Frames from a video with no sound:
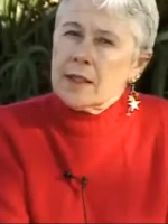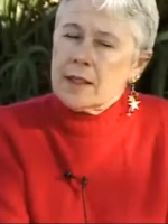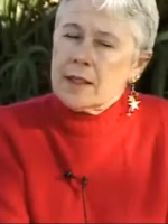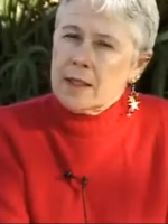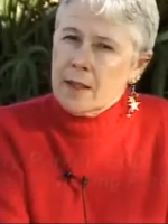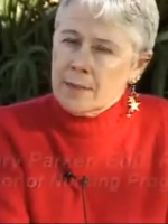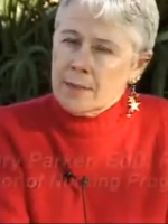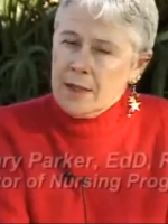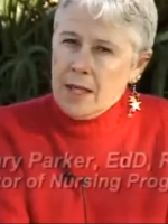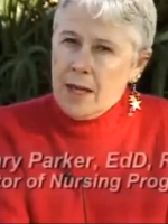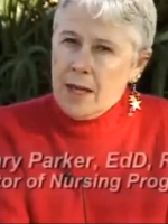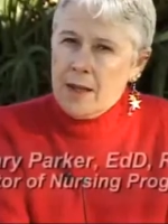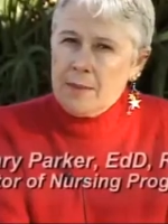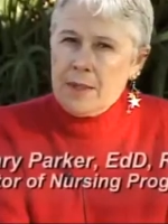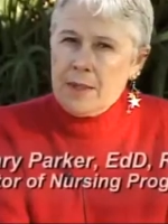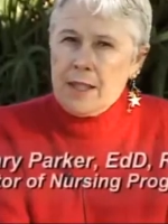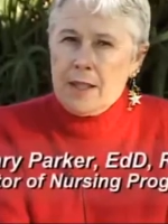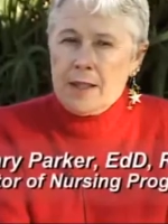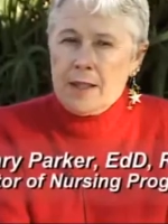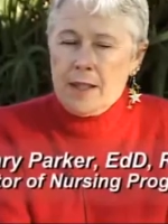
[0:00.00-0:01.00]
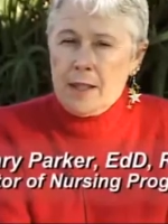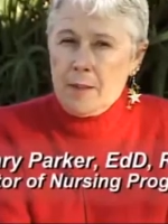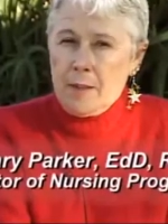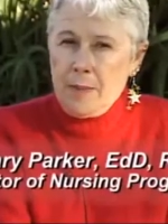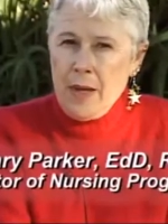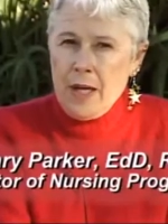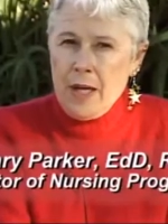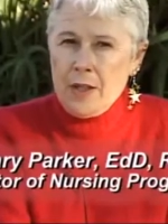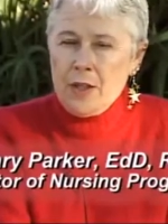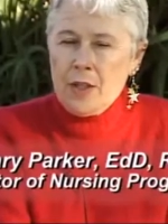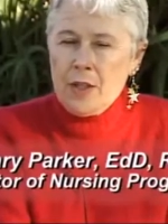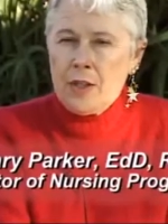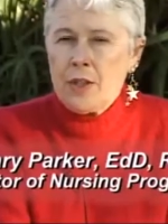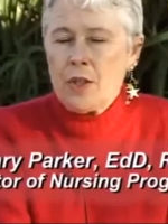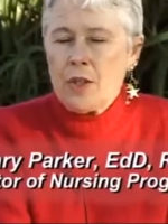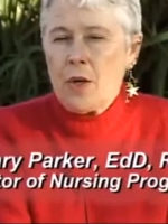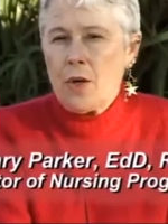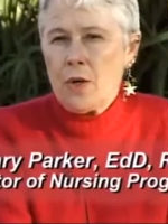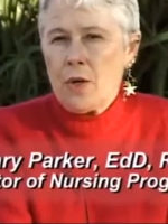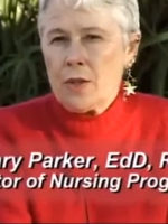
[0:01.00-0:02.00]
Sometimes it's the
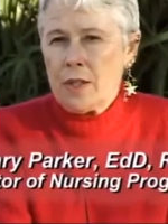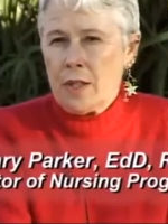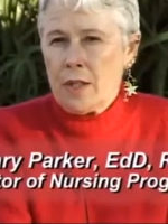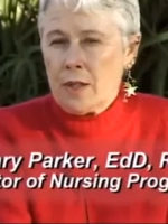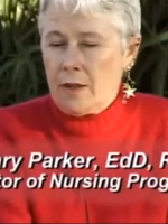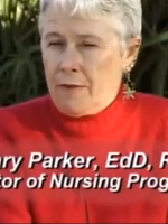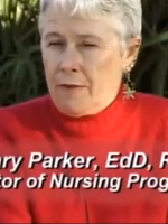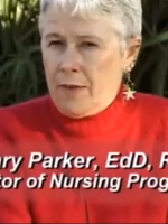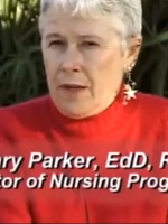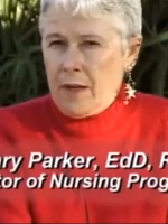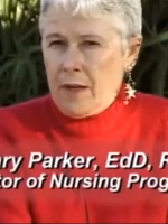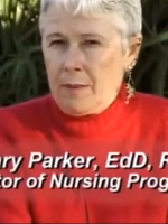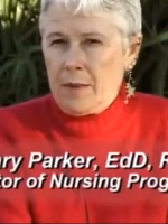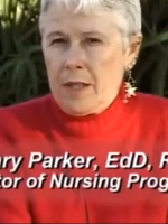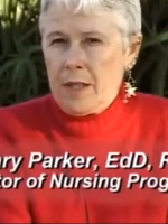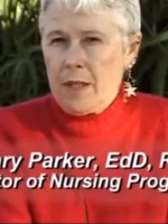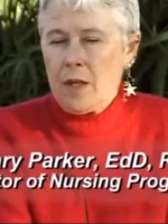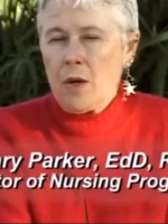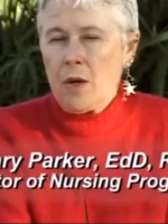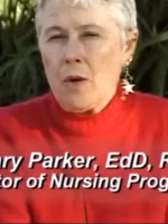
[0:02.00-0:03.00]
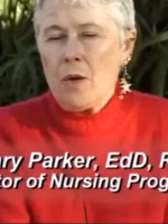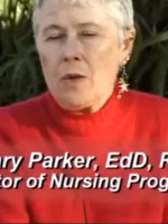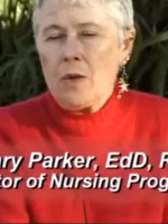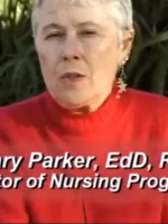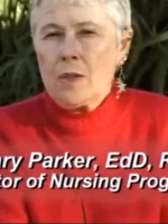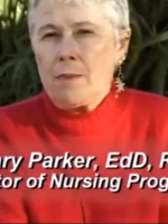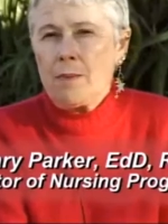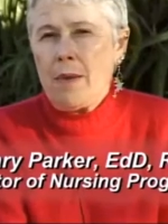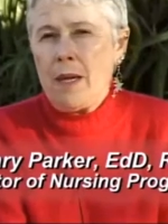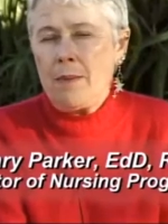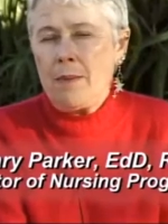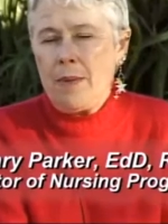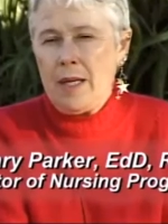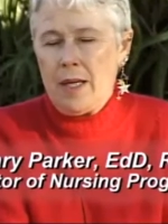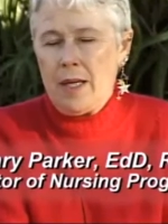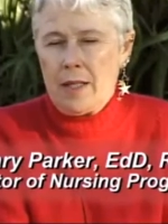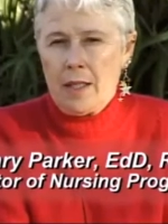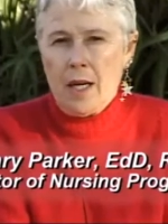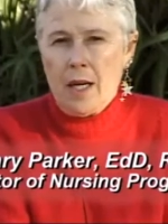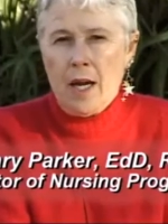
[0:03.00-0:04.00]
patient's goals and the family goals may
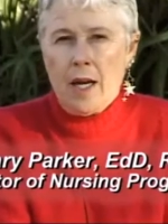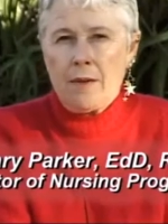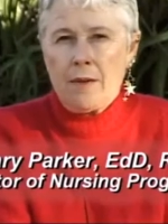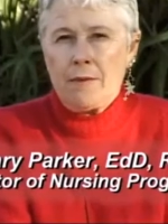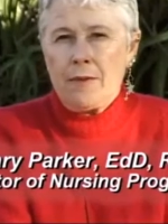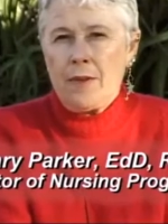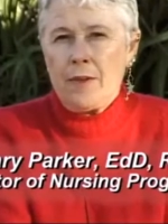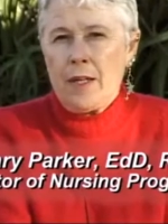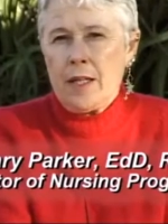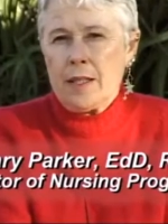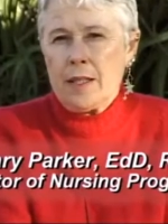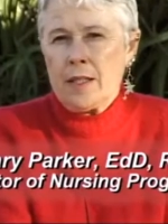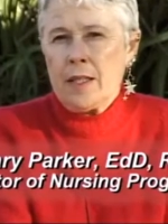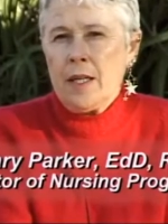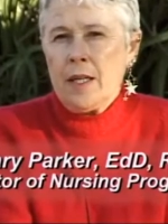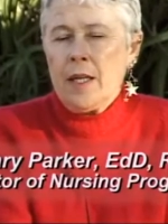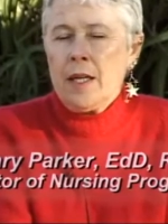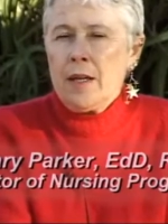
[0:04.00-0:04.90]
be in conflict.